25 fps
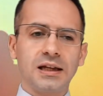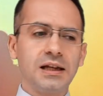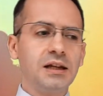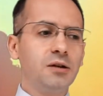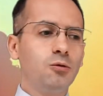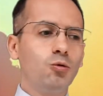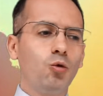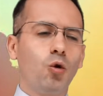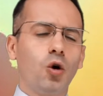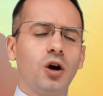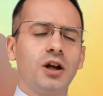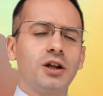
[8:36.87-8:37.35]

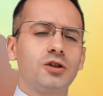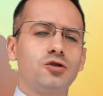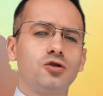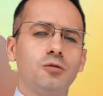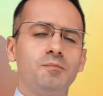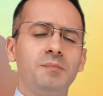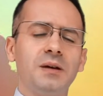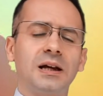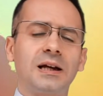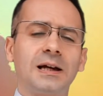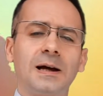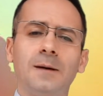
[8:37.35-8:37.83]
in wanting
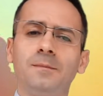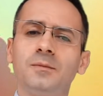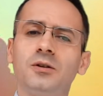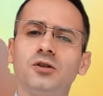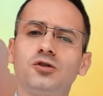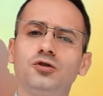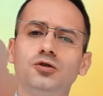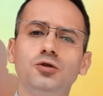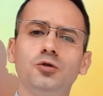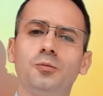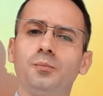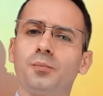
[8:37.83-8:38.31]
to become
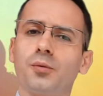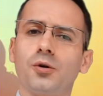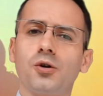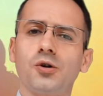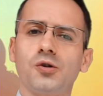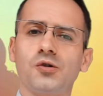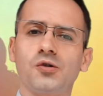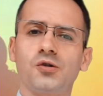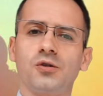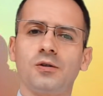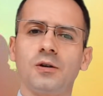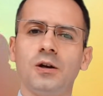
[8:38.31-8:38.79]
this new
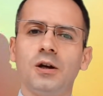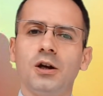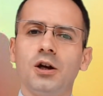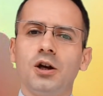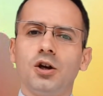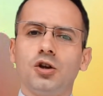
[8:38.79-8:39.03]
person.